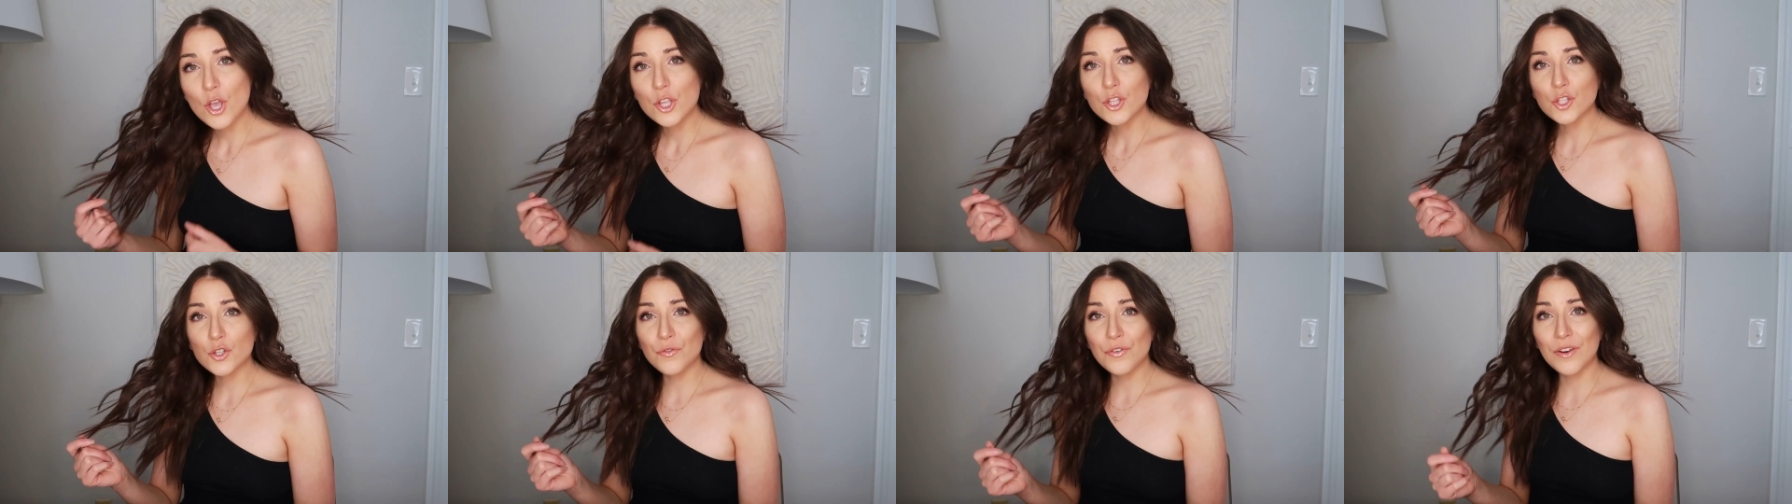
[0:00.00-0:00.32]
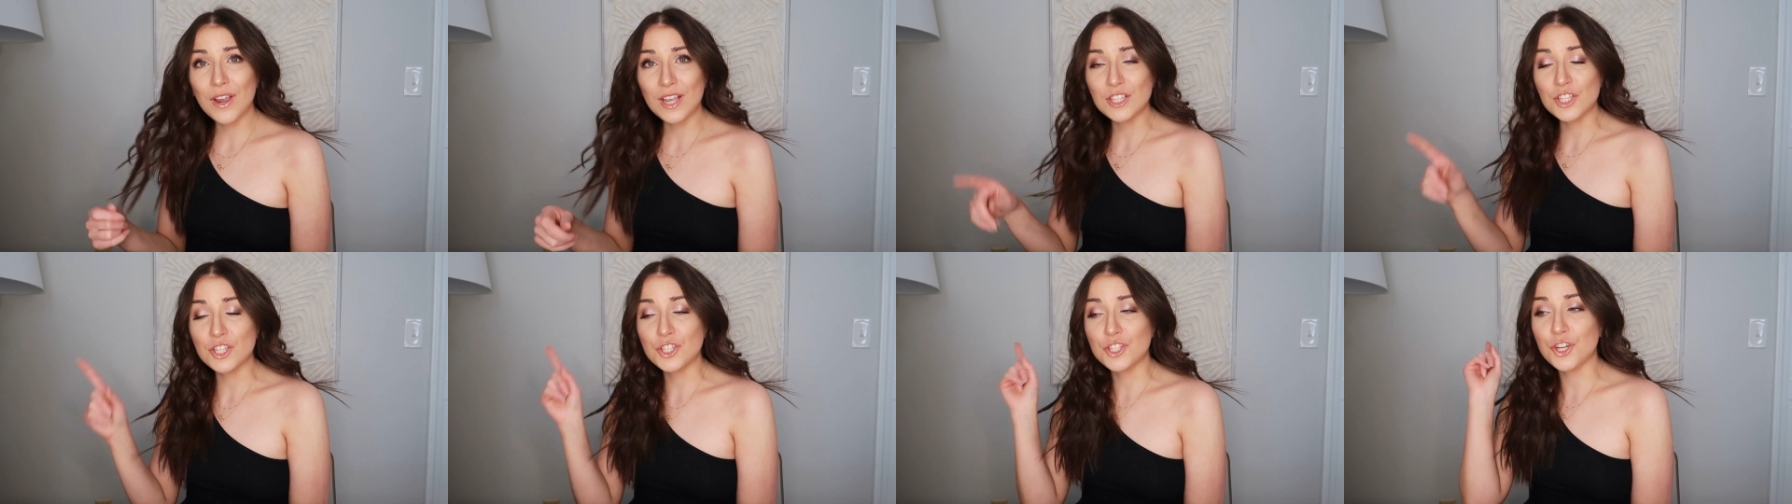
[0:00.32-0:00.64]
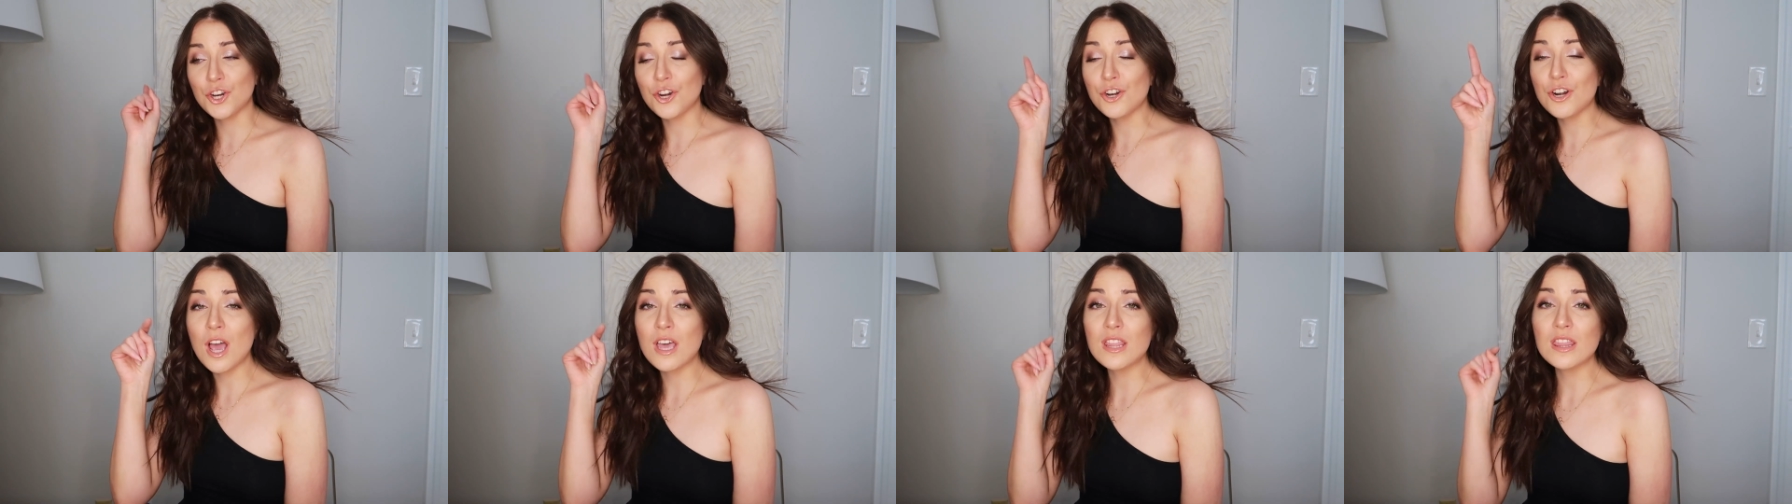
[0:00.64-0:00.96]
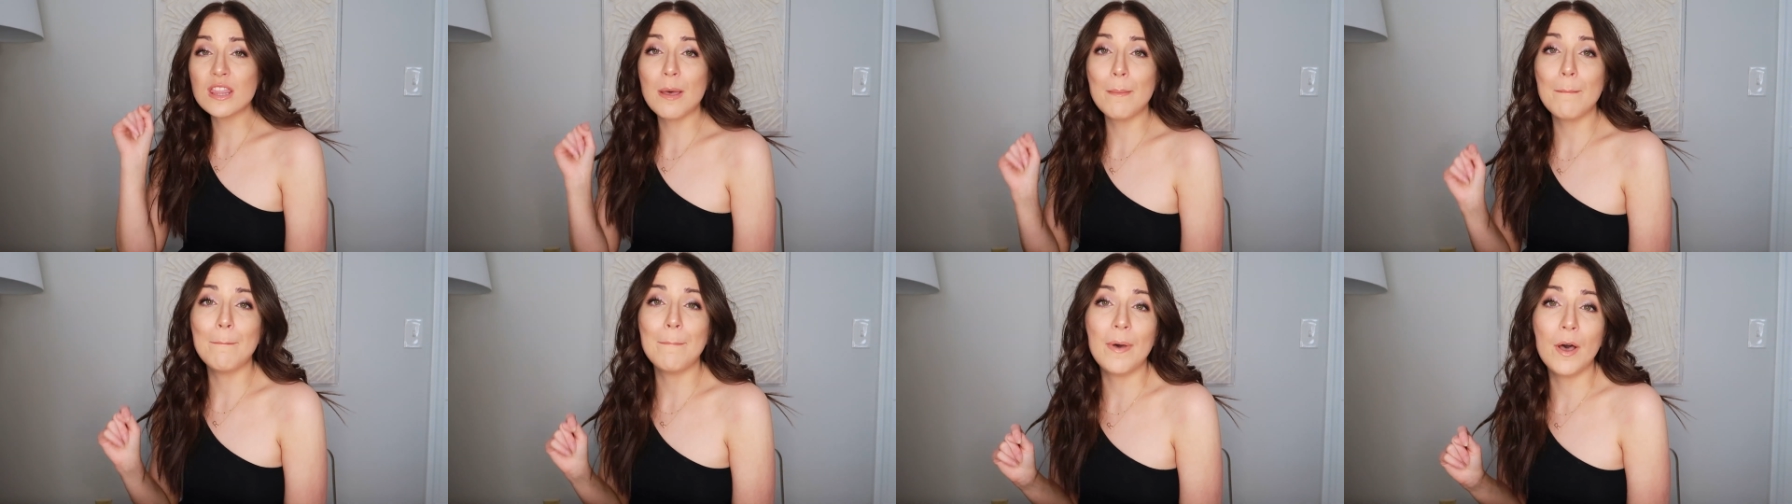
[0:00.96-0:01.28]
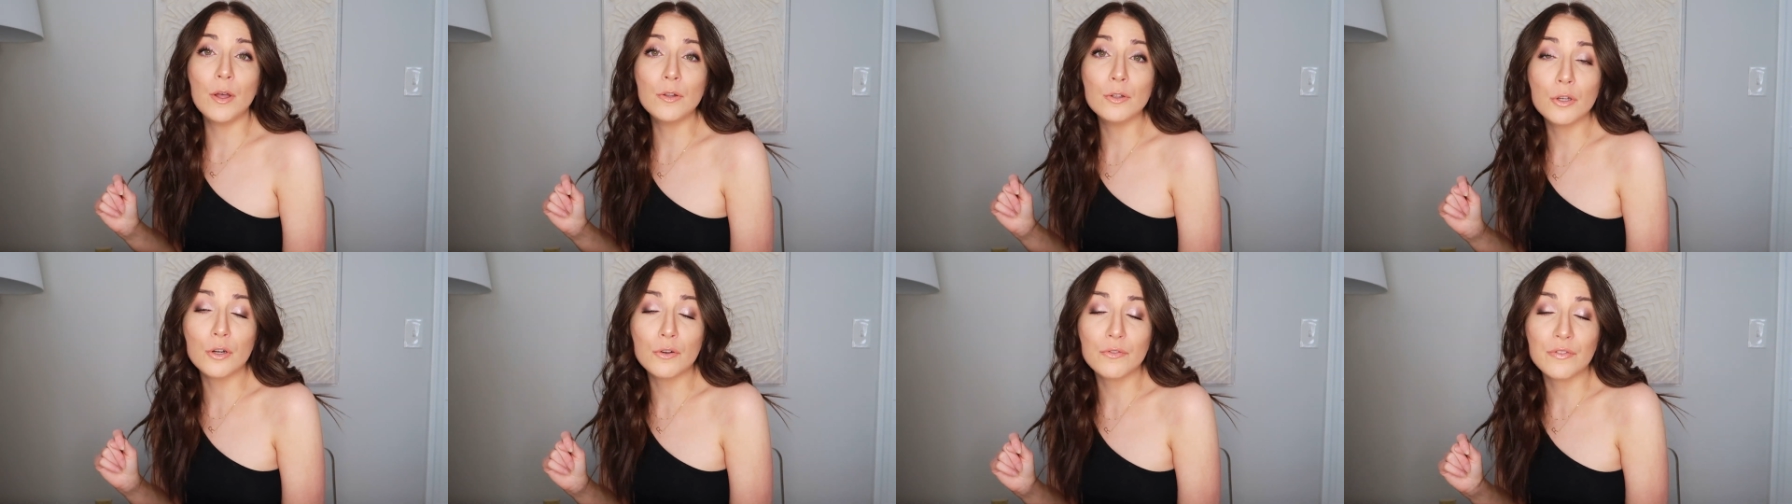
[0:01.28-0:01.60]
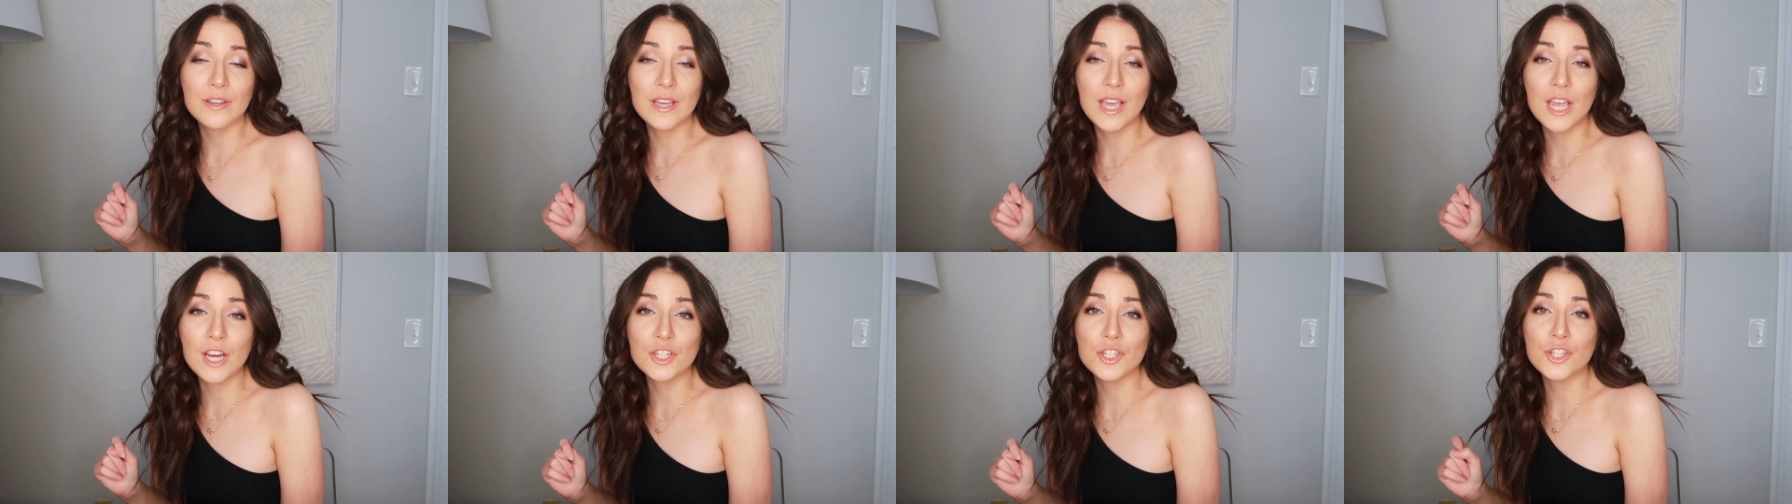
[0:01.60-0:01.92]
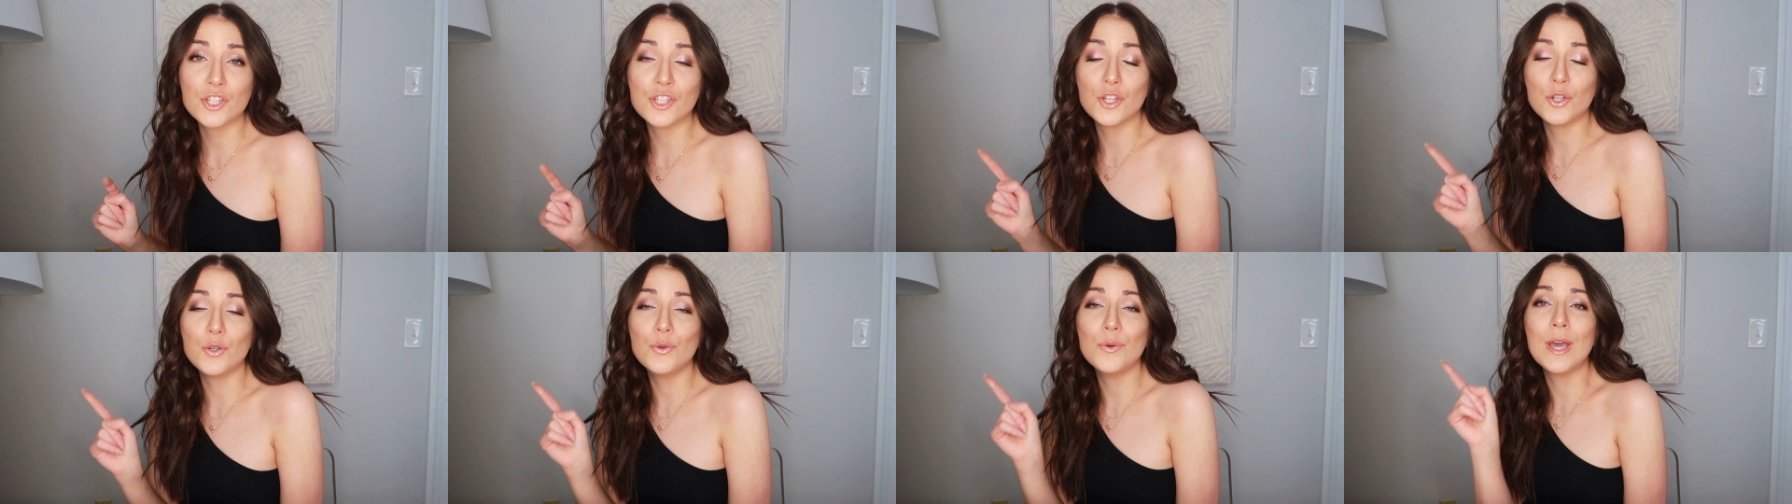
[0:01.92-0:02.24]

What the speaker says: Don't forget to turn on them bell notifications so